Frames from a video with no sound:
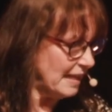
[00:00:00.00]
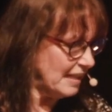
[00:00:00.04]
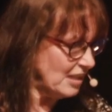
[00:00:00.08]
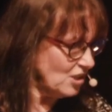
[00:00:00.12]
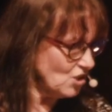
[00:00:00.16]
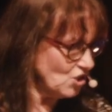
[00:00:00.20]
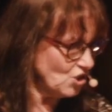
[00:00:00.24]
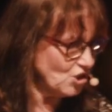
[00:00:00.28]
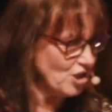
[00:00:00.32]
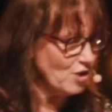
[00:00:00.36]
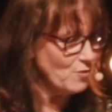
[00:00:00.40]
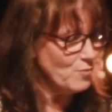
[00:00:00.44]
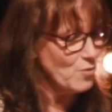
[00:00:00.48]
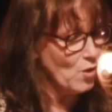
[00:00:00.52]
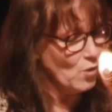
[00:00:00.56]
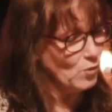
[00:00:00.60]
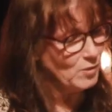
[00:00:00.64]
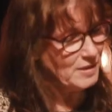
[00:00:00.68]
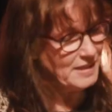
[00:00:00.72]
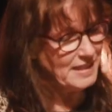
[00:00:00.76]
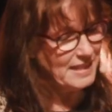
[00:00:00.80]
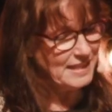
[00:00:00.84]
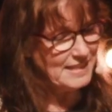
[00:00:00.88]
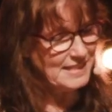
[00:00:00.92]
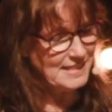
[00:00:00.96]
She
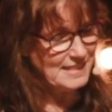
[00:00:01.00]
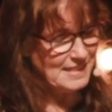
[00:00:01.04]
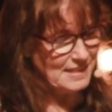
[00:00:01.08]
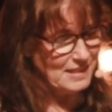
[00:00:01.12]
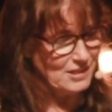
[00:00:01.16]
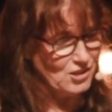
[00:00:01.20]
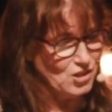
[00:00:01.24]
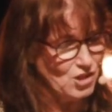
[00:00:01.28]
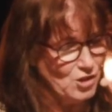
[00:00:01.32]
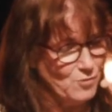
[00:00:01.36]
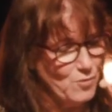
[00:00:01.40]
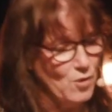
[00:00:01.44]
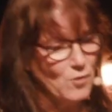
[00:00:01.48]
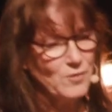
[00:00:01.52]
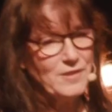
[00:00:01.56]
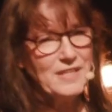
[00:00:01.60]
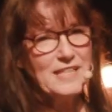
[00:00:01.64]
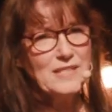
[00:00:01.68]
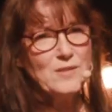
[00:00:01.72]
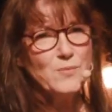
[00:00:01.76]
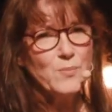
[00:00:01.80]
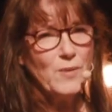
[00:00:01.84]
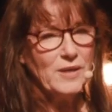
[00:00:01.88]
wrote this